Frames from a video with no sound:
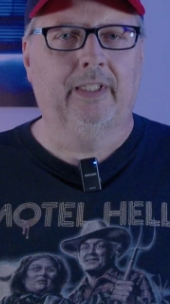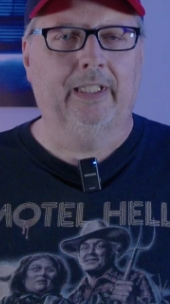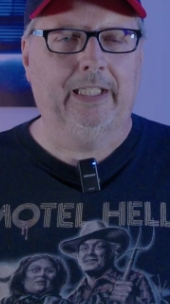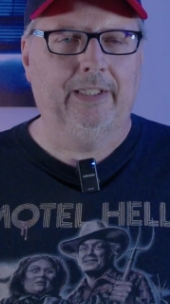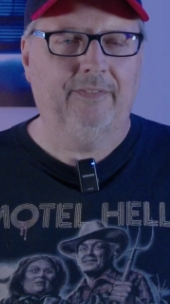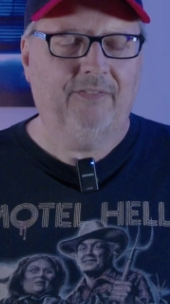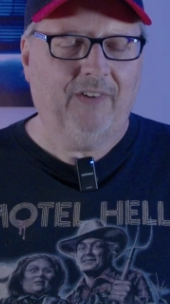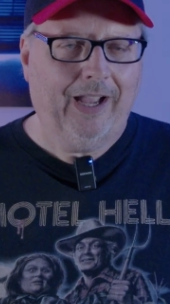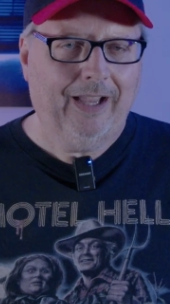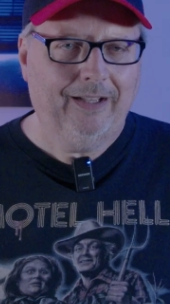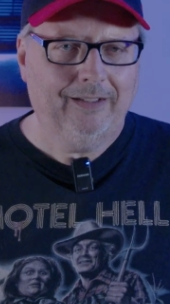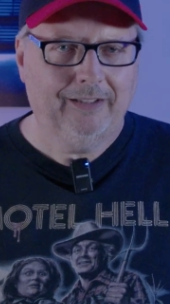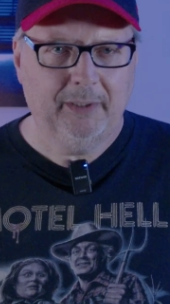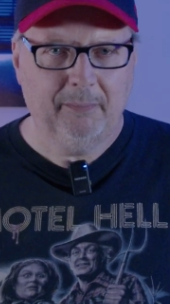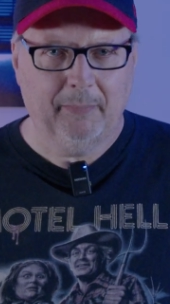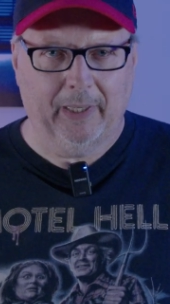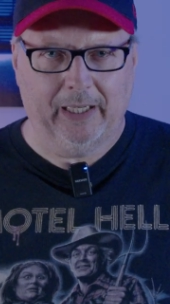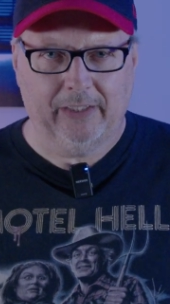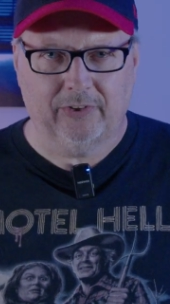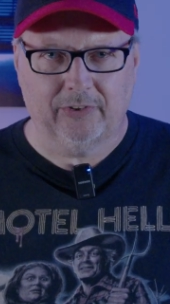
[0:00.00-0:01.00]
He finally
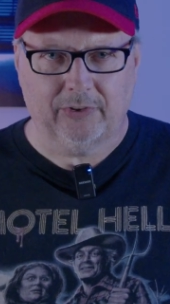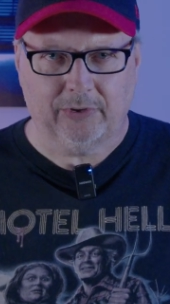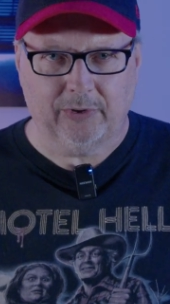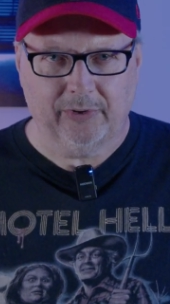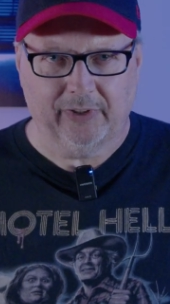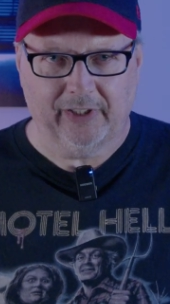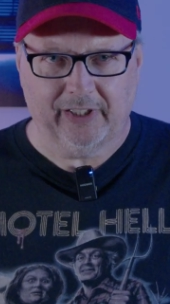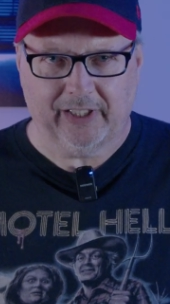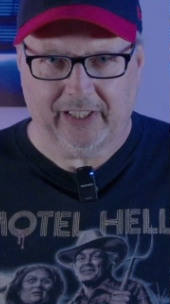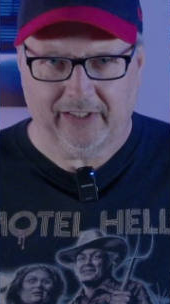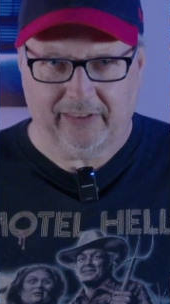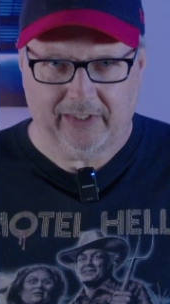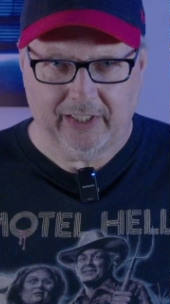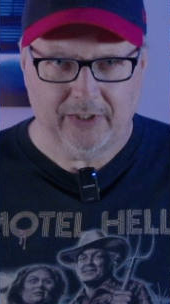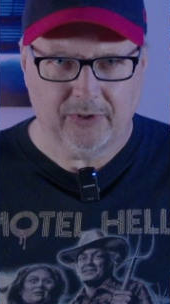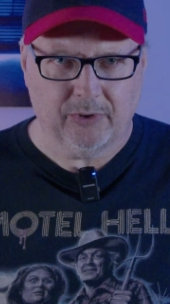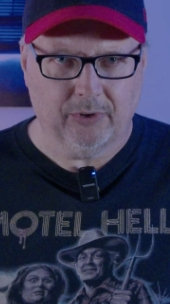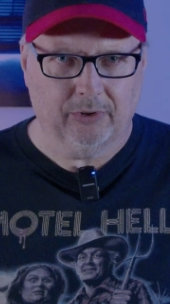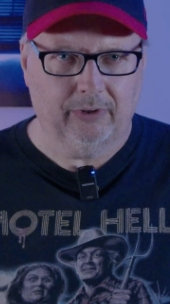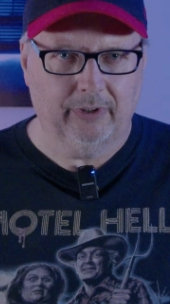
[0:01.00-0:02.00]
makes it to the
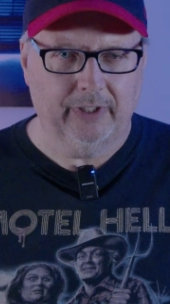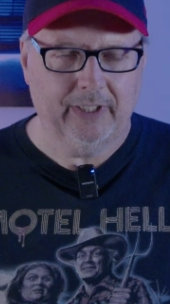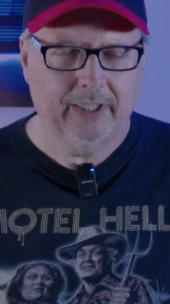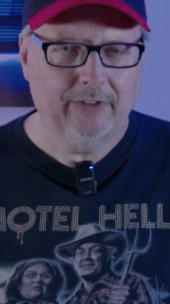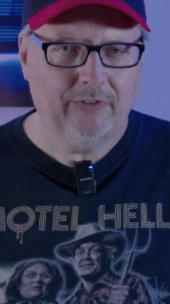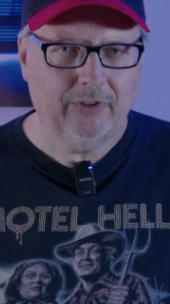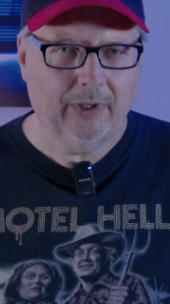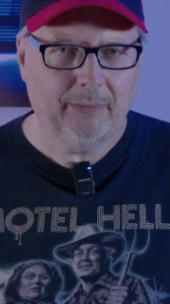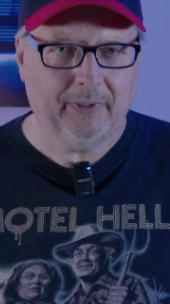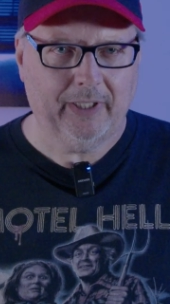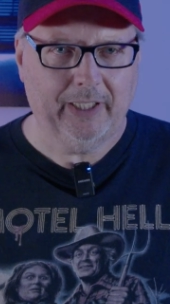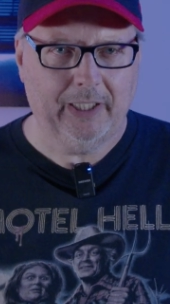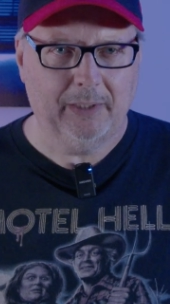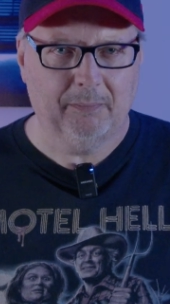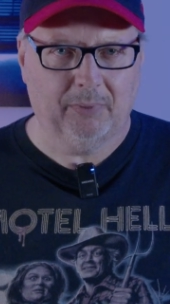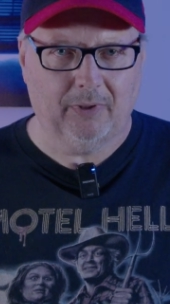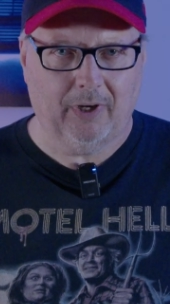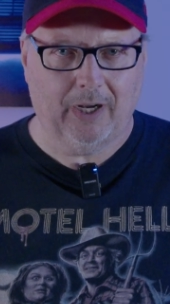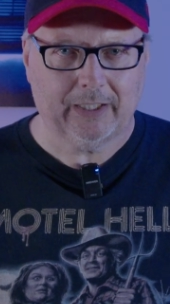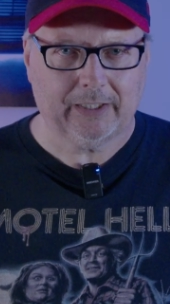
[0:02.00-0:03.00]
cathedral and ends up getting
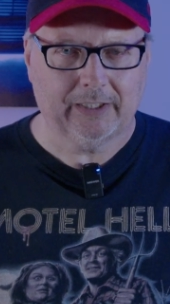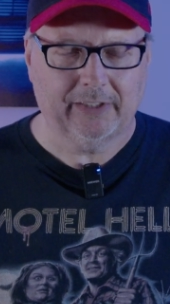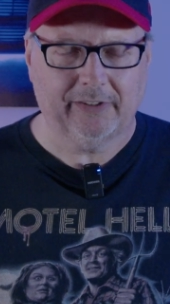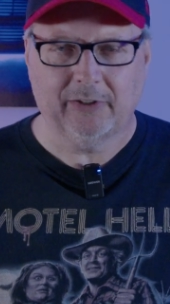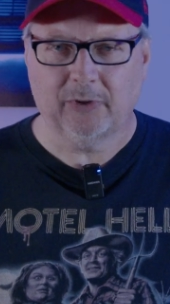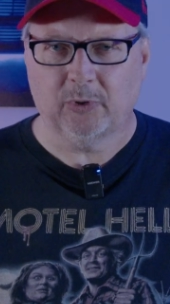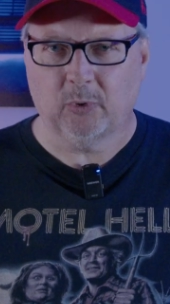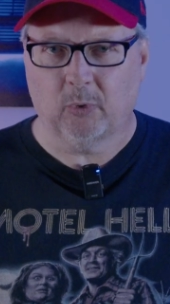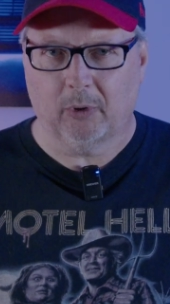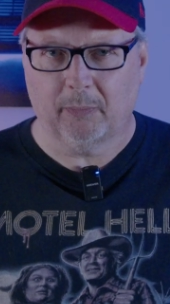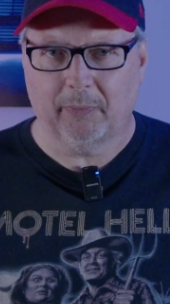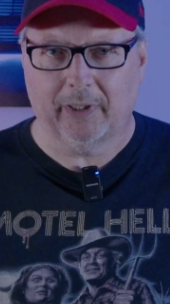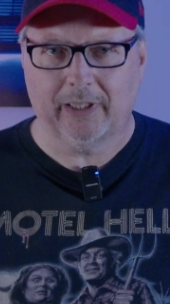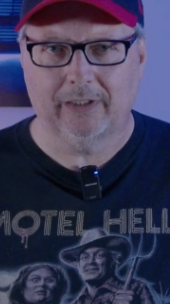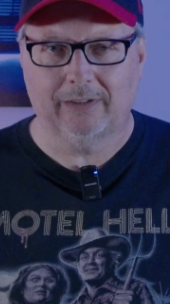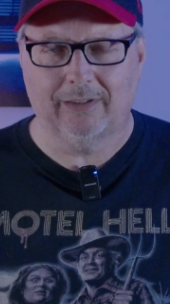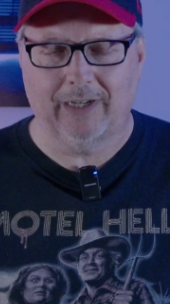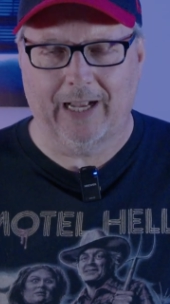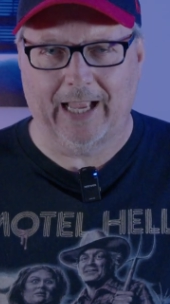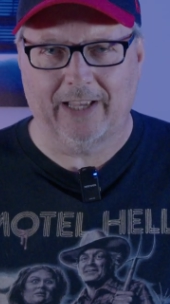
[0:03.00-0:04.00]
blocked at the door by
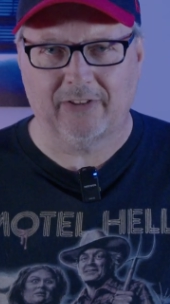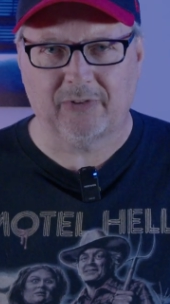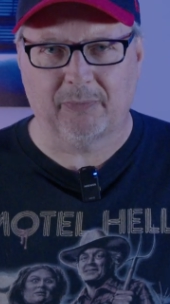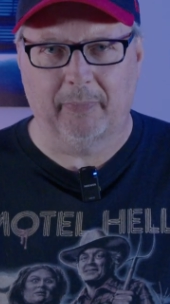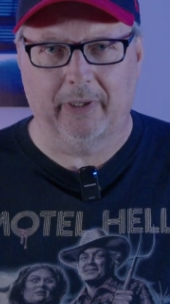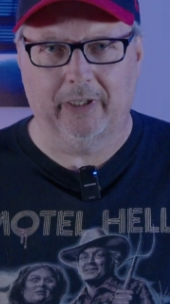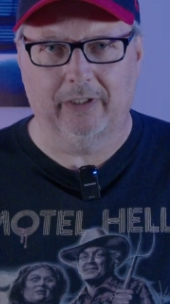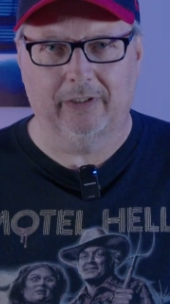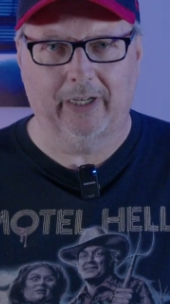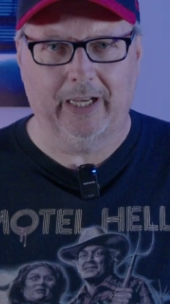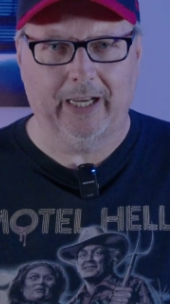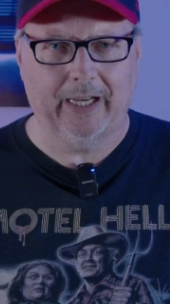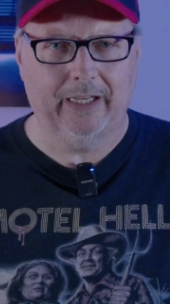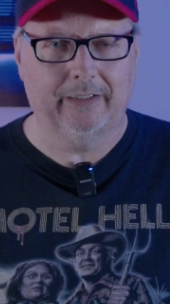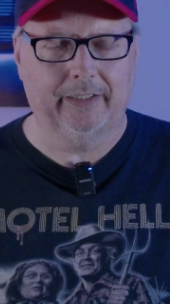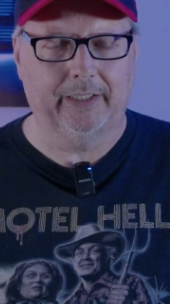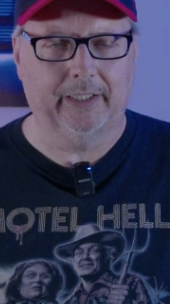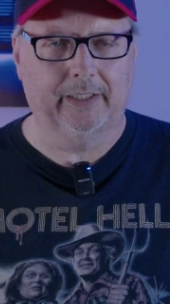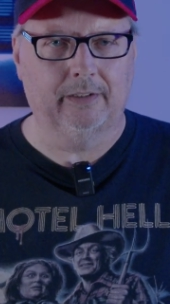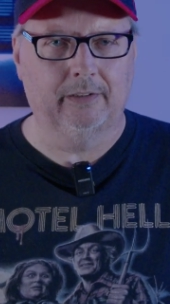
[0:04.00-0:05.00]
the last male
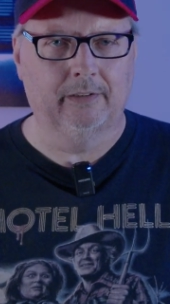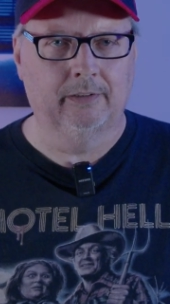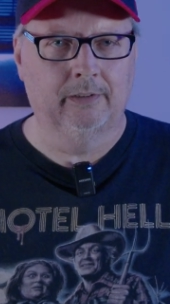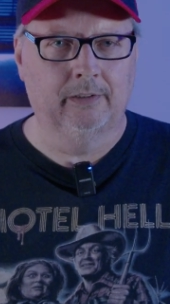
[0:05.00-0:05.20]
alien.